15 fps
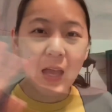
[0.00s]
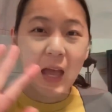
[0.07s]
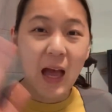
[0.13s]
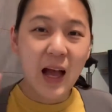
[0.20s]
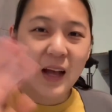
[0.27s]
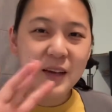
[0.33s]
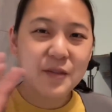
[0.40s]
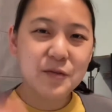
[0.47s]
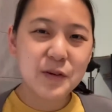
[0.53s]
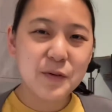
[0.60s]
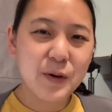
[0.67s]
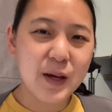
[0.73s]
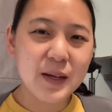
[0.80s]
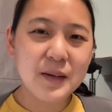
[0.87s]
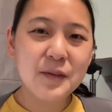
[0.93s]
Hi
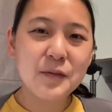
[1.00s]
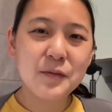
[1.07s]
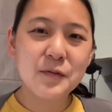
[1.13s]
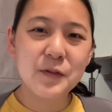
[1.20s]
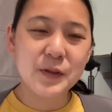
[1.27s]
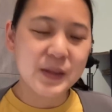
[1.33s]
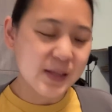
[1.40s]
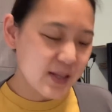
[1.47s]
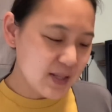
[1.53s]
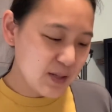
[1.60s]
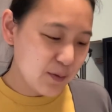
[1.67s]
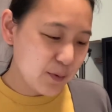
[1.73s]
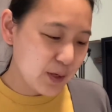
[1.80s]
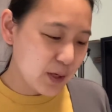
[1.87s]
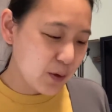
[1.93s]
everyone. For this
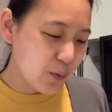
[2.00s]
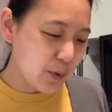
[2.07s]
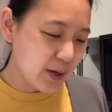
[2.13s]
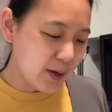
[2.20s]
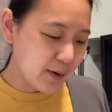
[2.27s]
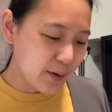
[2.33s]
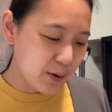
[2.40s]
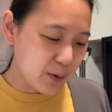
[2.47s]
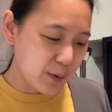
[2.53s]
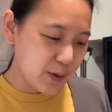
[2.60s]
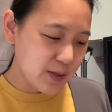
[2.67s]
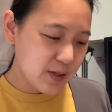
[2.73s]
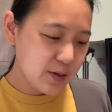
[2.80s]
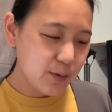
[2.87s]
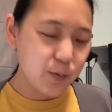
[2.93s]
week, we are going
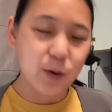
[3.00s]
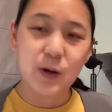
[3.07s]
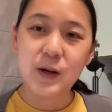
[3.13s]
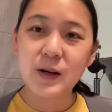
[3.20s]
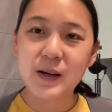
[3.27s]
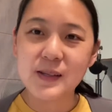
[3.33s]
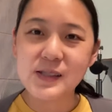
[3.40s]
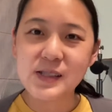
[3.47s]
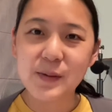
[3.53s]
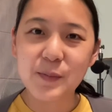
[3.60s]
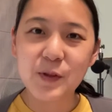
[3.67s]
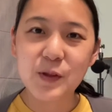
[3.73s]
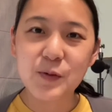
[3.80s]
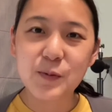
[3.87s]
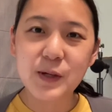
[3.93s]
to work on some
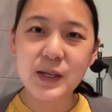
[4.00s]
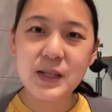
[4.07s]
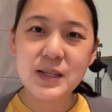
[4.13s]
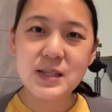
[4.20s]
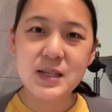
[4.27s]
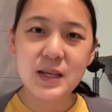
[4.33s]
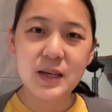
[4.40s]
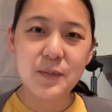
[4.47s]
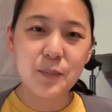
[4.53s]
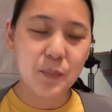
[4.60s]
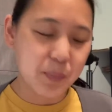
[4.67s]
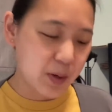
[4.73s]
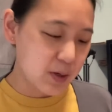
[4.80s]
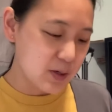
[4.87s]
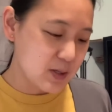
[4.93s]
3D
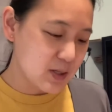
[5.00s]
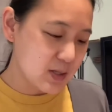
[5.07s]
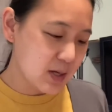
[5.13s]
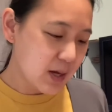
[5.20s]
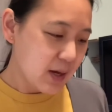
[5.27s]
birds.